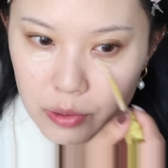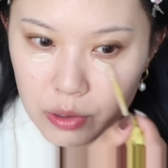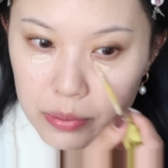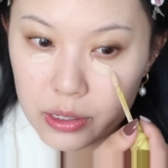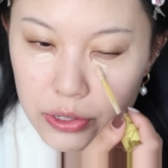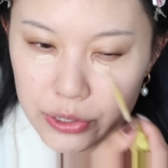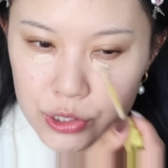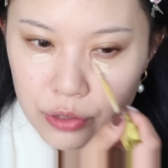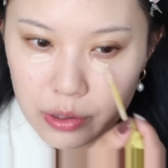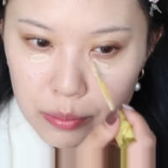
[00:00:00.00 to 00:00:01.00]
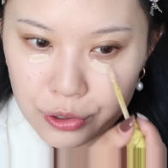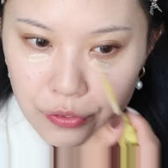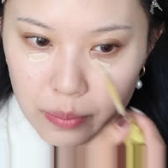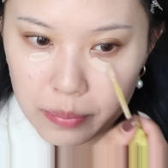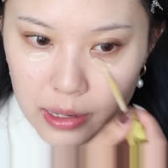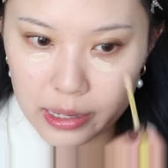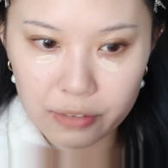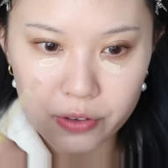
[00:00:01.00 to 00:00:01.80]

it would be good to remove it, but like,